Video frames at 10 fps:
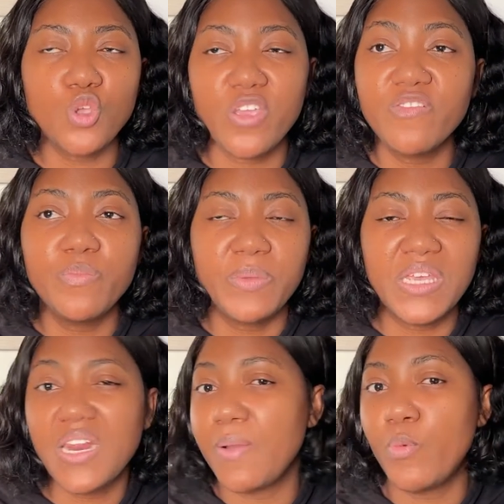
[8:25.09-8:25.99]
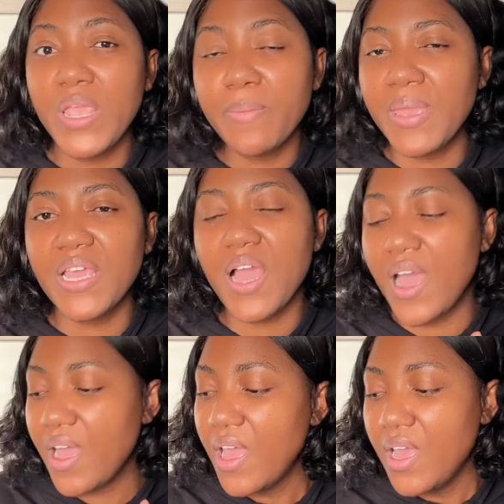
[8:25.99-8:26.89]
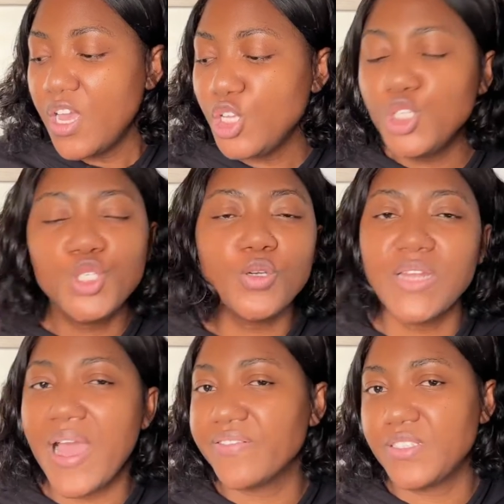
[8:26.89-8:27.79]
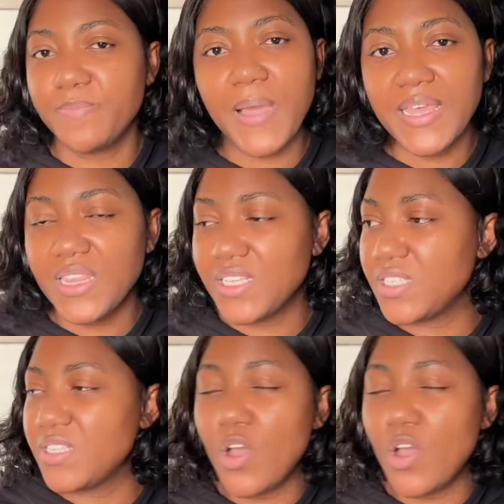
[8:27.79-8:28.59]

or if you're a beginner wig maker, you don't have to buy this.